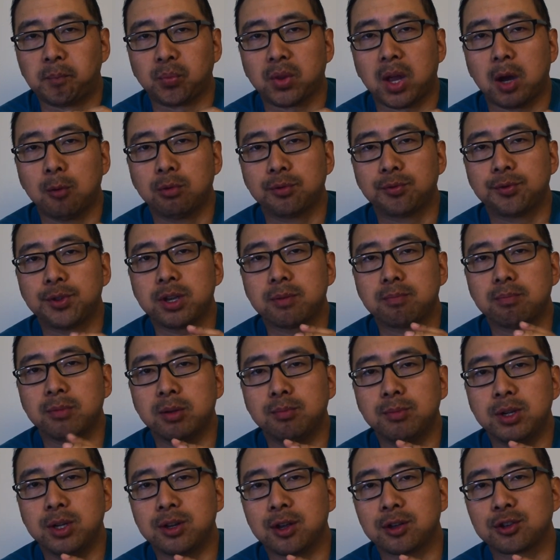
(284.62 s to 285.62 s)
I would think
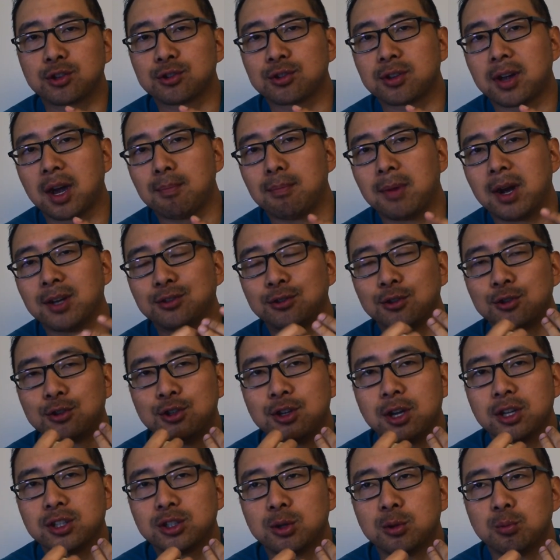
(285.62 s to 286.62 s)
maybe next time my
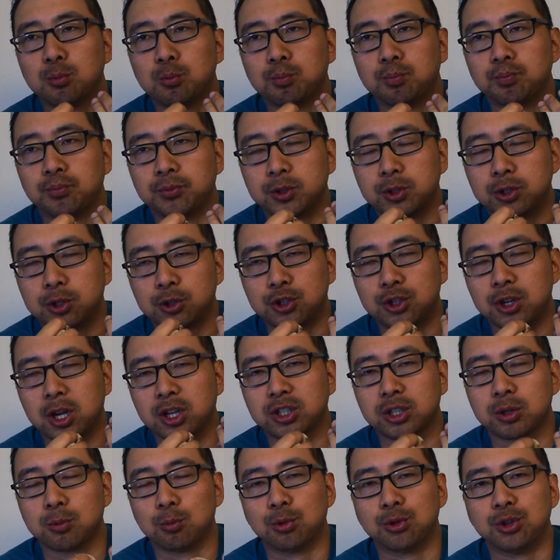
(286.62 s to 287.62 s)
suggestion
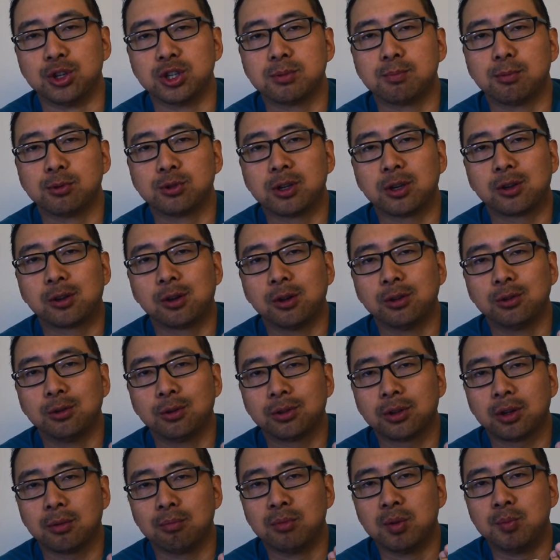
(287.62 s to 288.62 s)
with this particular
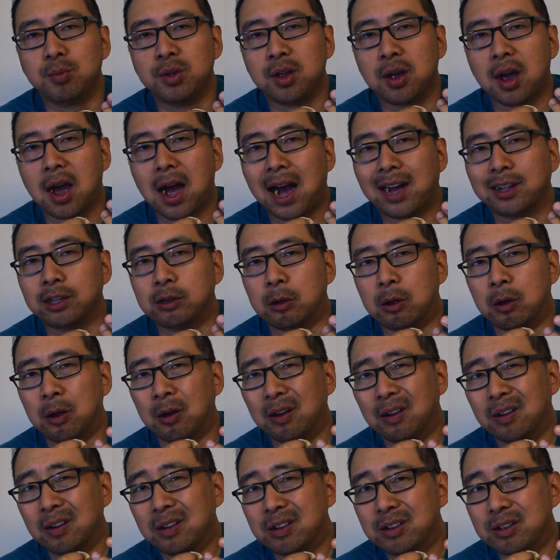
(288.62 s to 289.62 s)
donut, maybe add
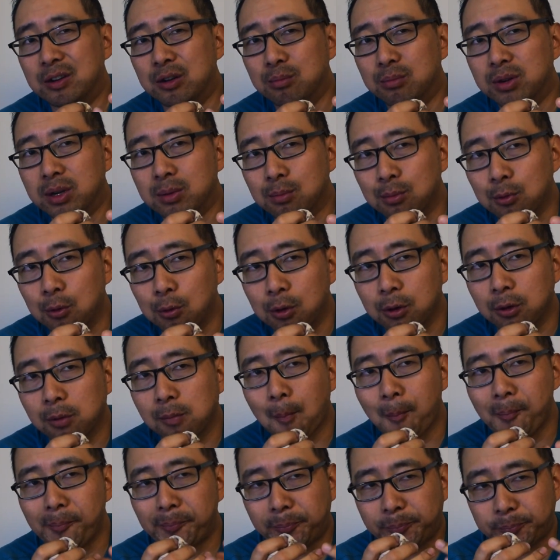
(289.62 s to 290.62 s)
a little bit more
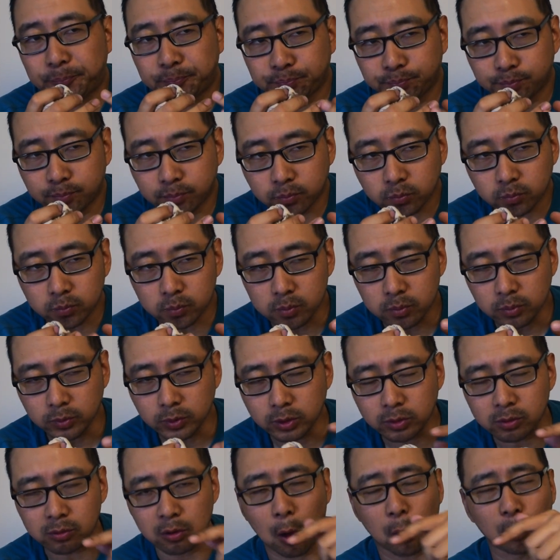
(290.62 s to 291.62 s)

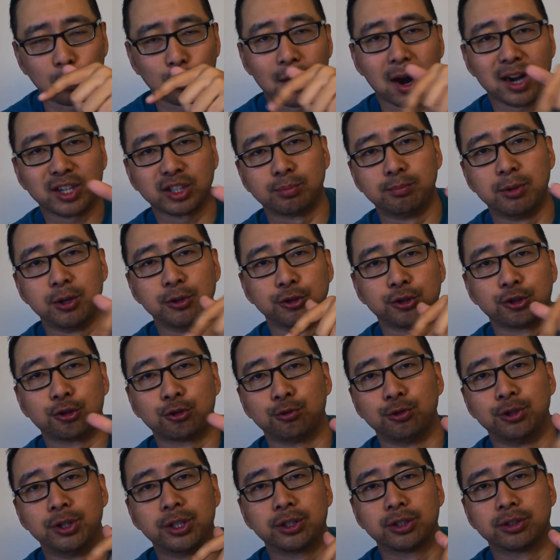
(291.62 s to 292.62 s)
raspberry
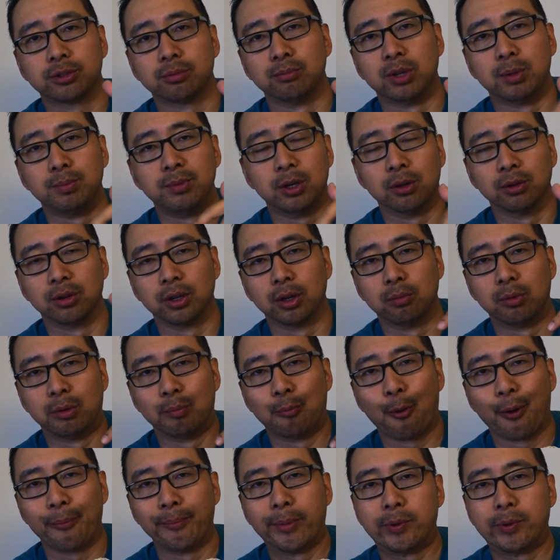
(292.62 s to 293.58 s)
streaks, maybe a little bit more.